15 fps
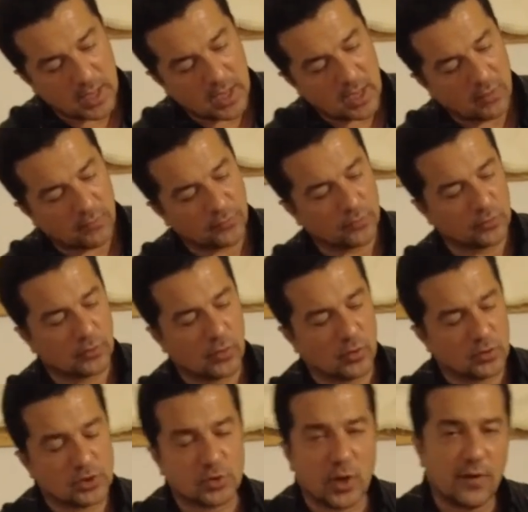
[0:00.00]
Of
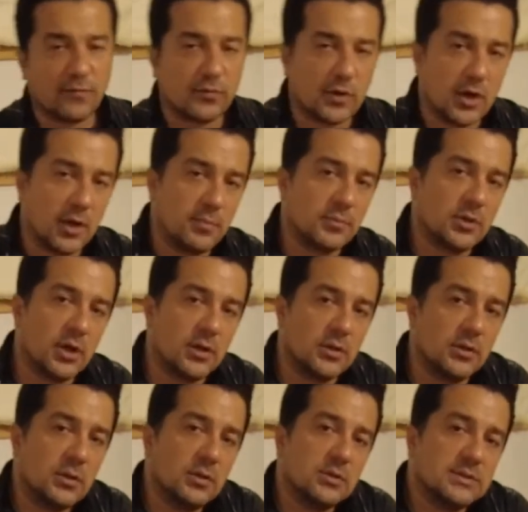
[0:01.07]
course, after I'm done
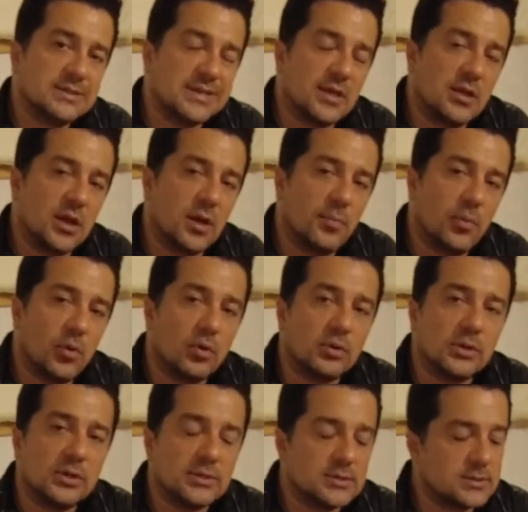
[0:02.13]
setting up all
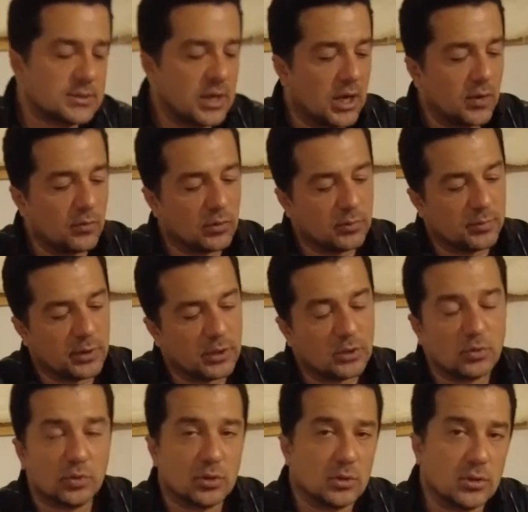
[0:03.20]
this, I will be
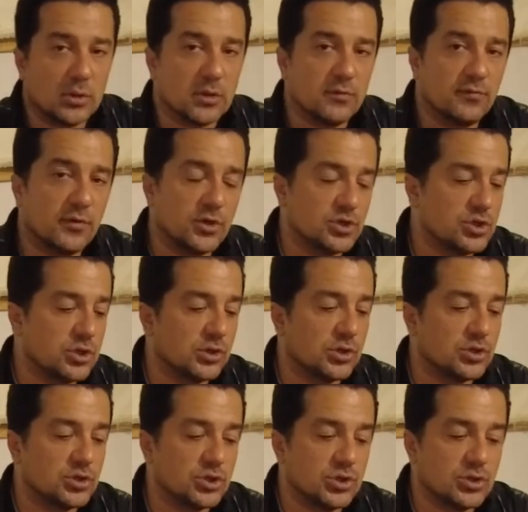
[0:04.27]
doing a little finishing
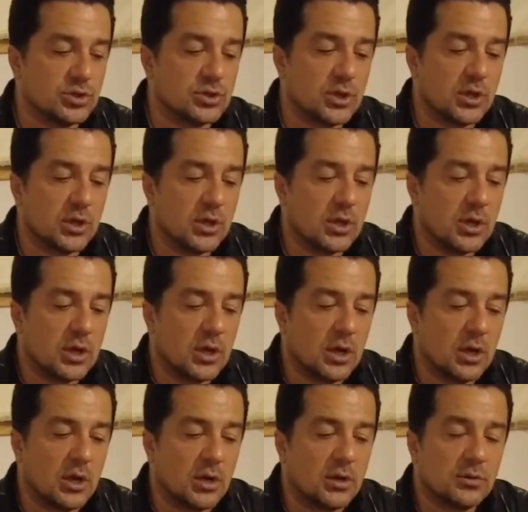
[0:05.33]
touches,
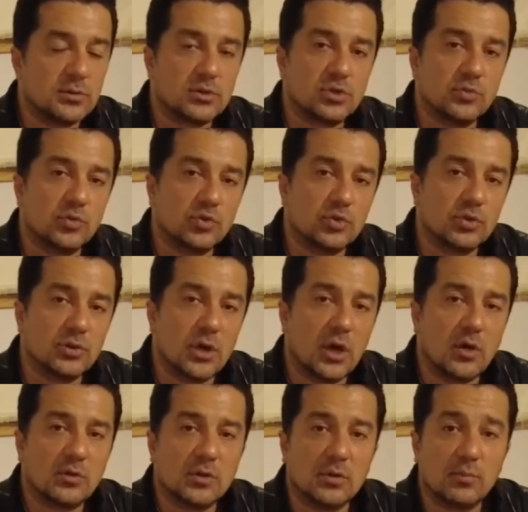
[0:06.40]
smoothen
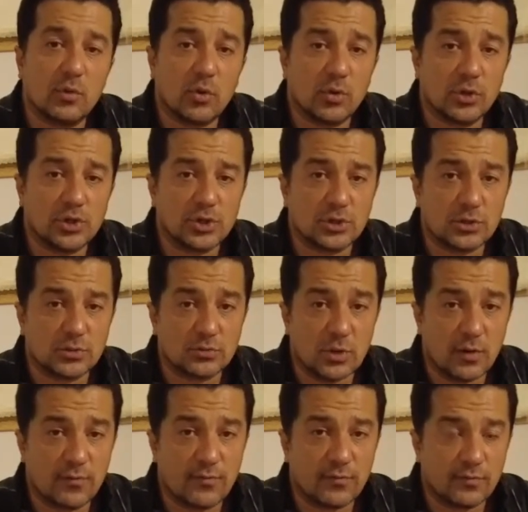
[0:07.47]
out and burnish the
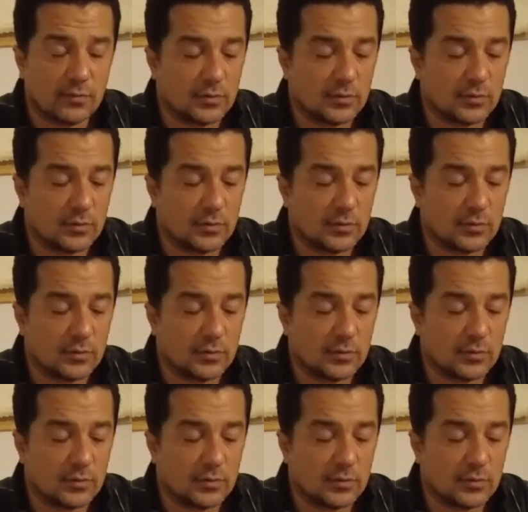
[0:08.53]
rough